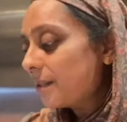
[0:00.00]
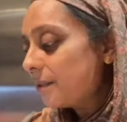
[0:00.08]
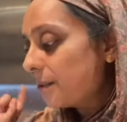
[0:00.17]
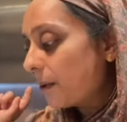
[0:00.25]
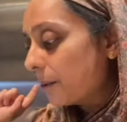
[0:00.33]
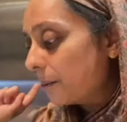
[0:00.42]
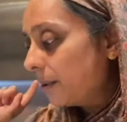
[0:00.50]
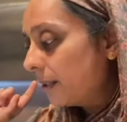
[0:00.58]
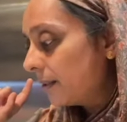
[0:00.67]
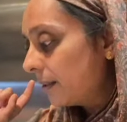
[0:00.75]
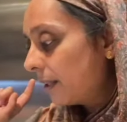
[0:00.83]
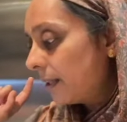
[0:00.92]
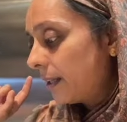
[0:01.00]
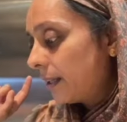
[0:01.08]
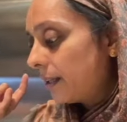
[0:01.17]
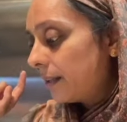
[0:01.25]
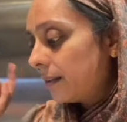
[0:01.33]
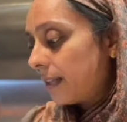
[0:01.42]
so
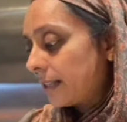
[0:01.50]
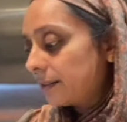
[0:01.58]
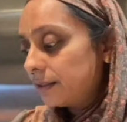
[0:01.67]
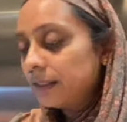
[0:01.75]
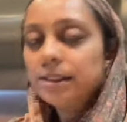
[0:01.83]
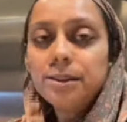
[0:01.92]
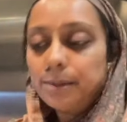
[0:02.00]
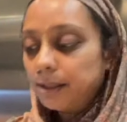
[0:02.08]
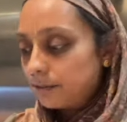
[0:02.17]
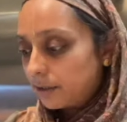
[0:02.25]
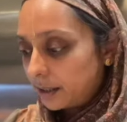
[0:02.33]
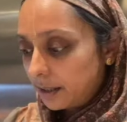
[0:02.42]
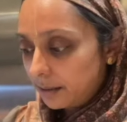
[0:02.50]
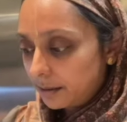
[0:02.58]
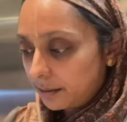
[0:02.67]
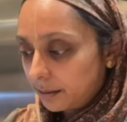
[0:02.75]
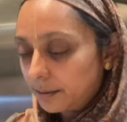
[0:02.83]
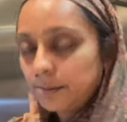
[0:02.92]
that this sweet
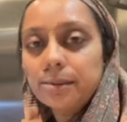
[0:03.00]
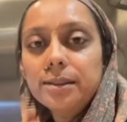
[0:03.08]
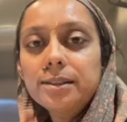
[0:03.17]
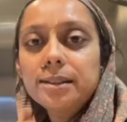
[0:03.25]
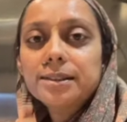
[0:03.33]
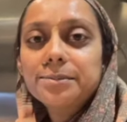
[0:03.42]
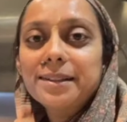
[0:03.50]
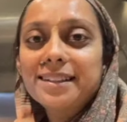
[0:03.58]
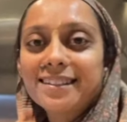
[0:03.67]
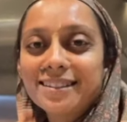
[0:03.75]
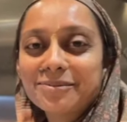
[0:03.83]
rice once it's been